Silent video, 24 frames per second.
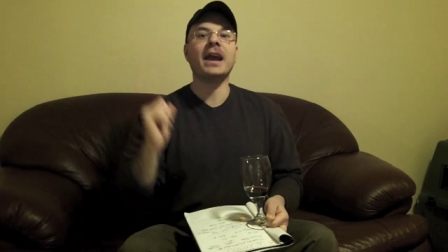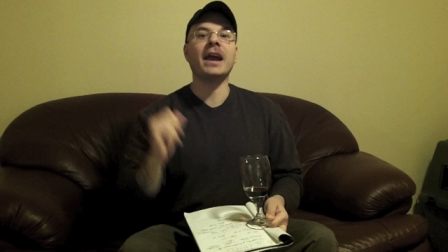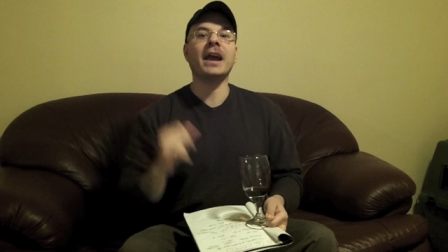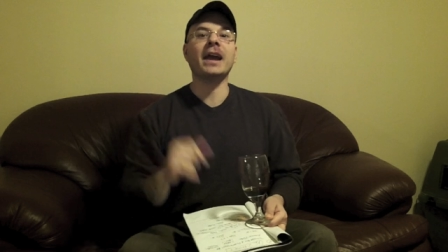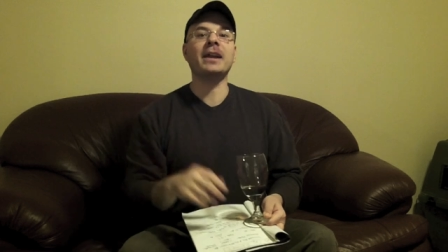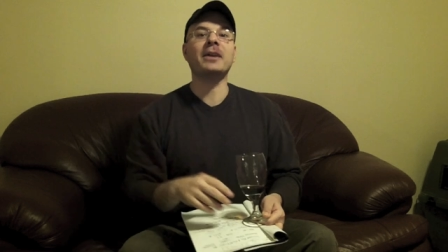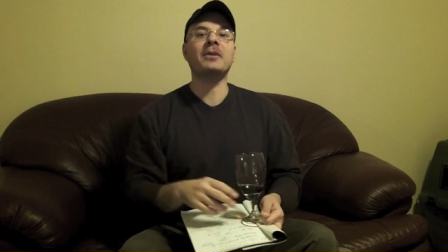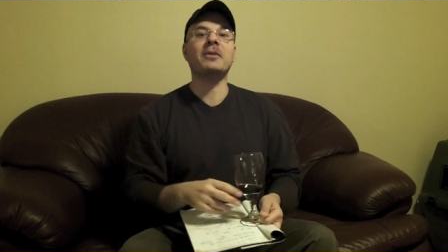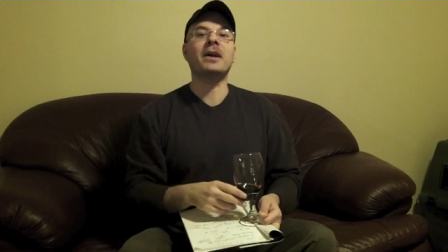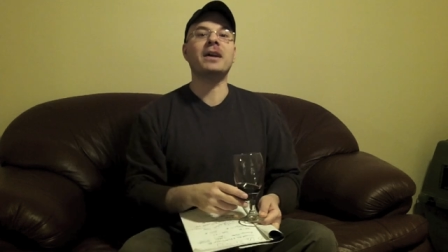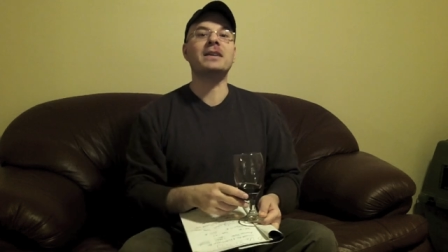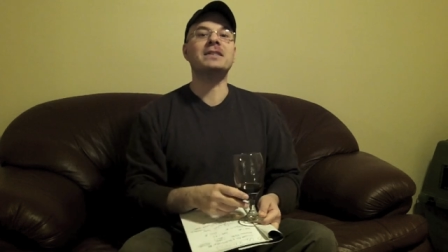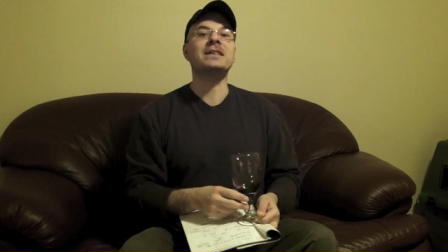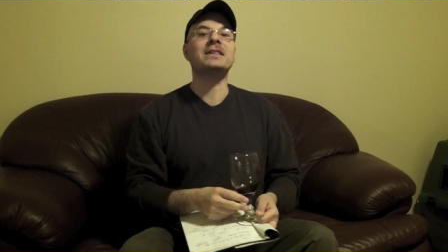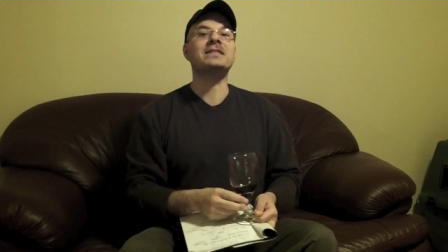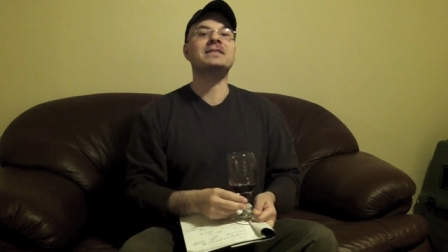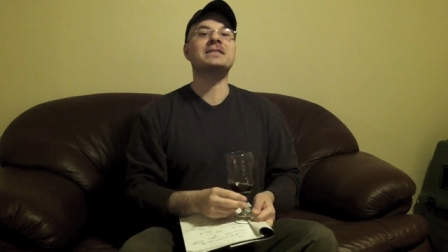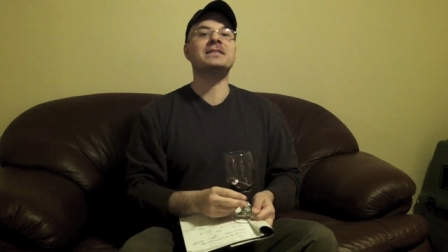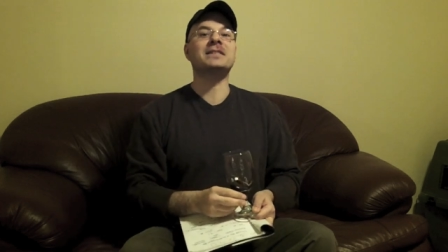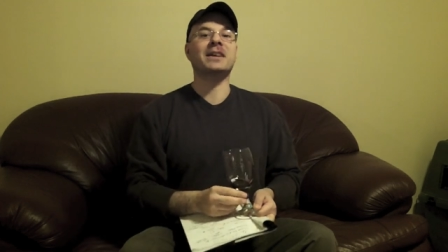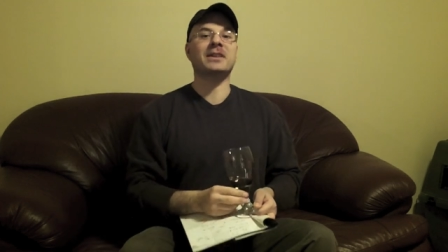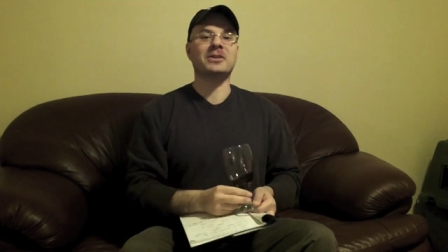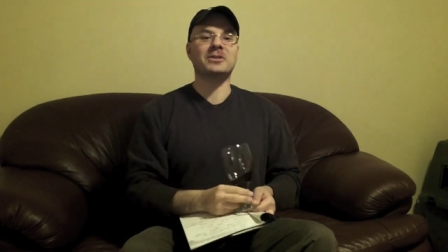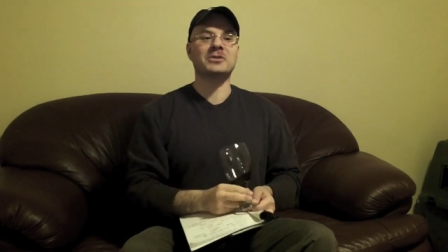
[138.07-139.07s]
Anyways,
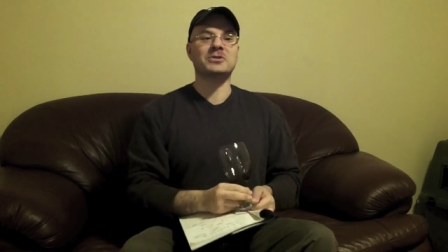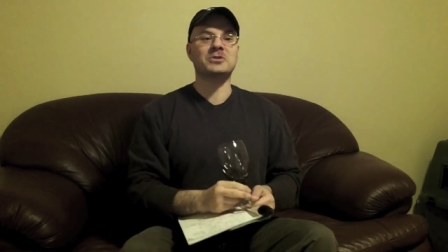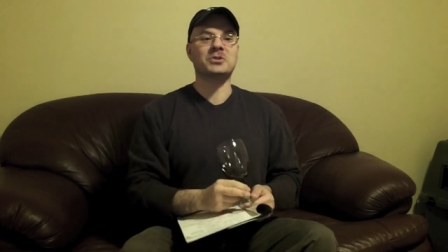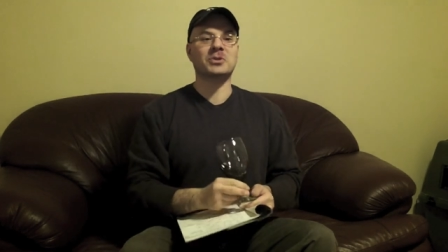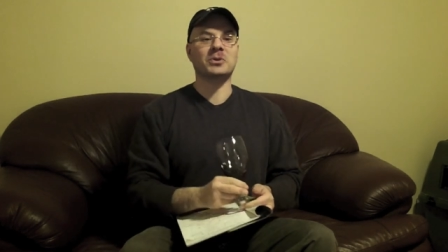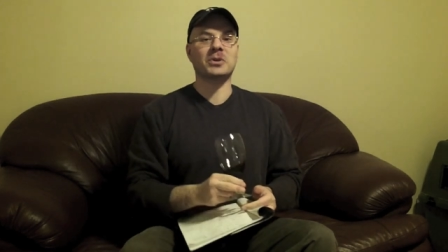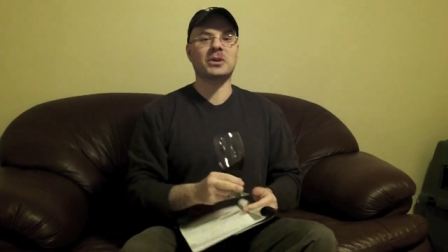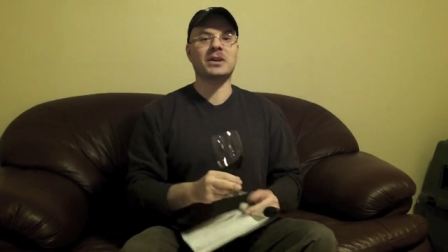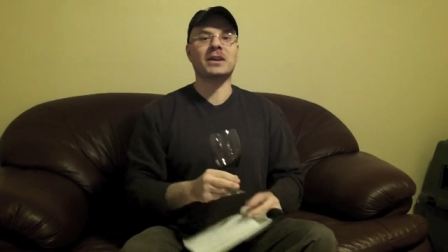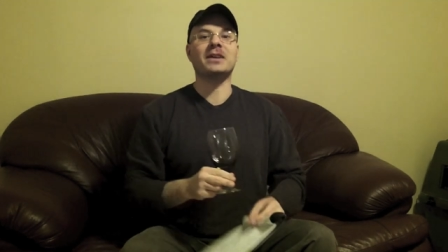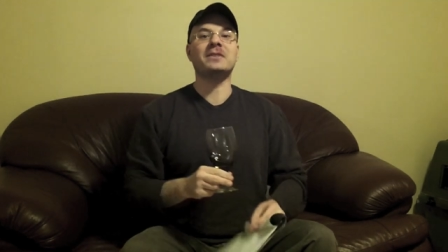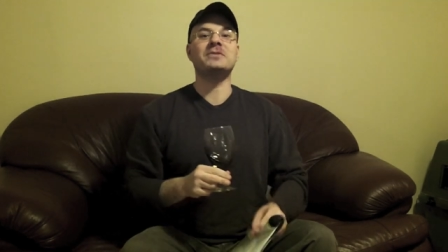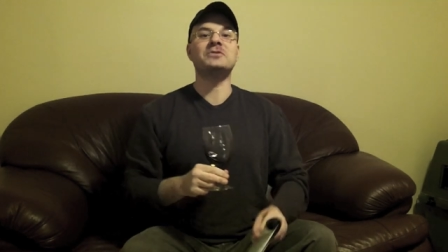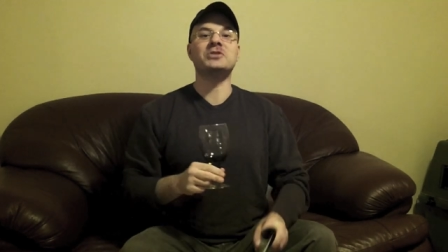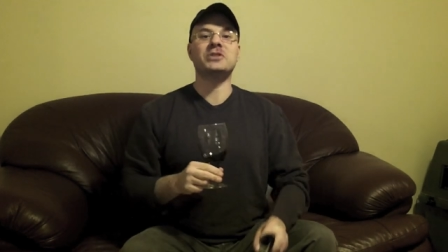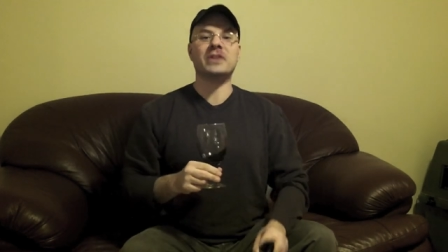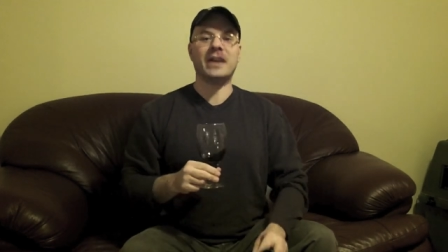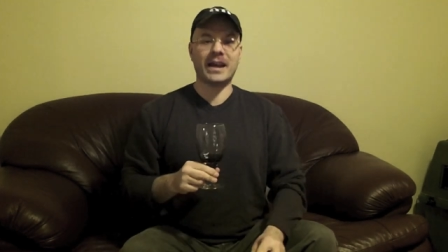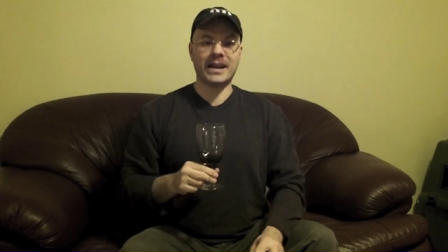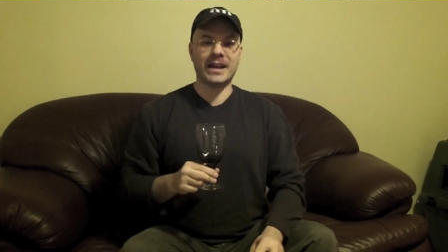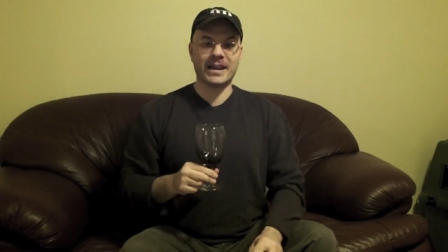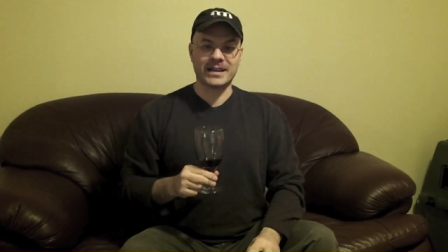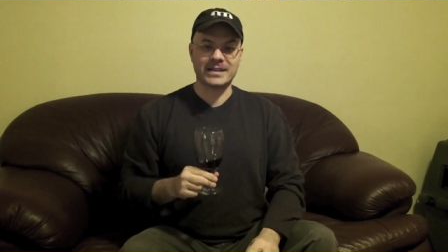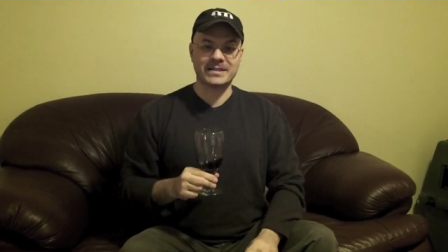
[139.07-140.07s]
that's another story of
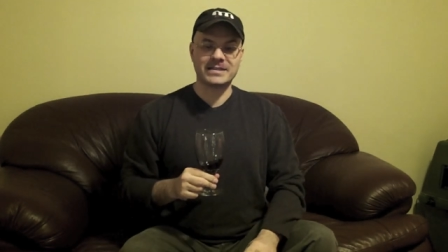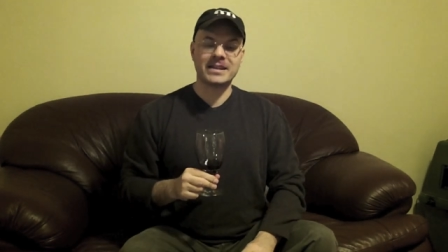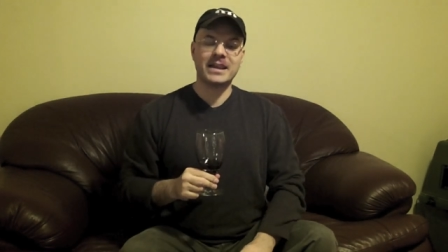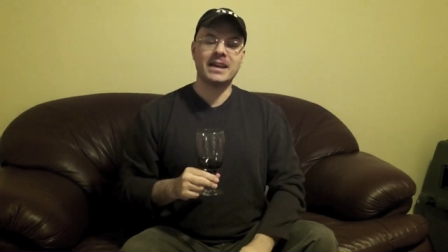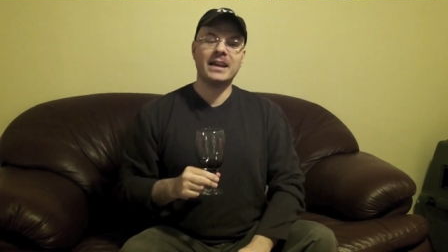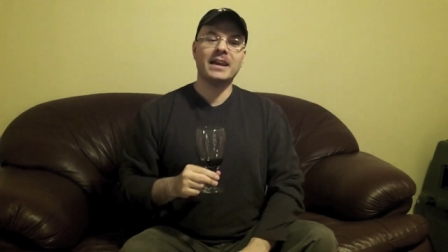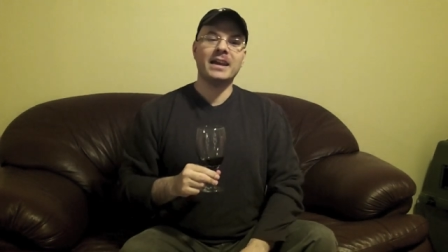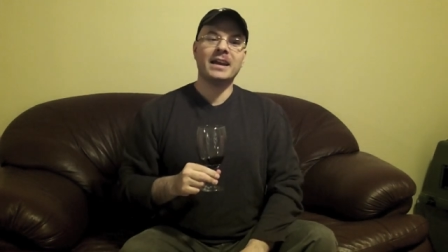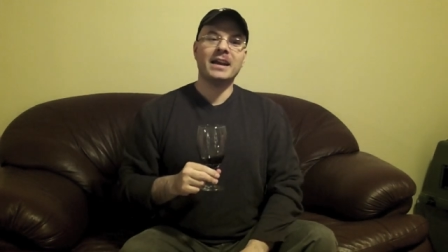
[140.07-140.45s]
genetics.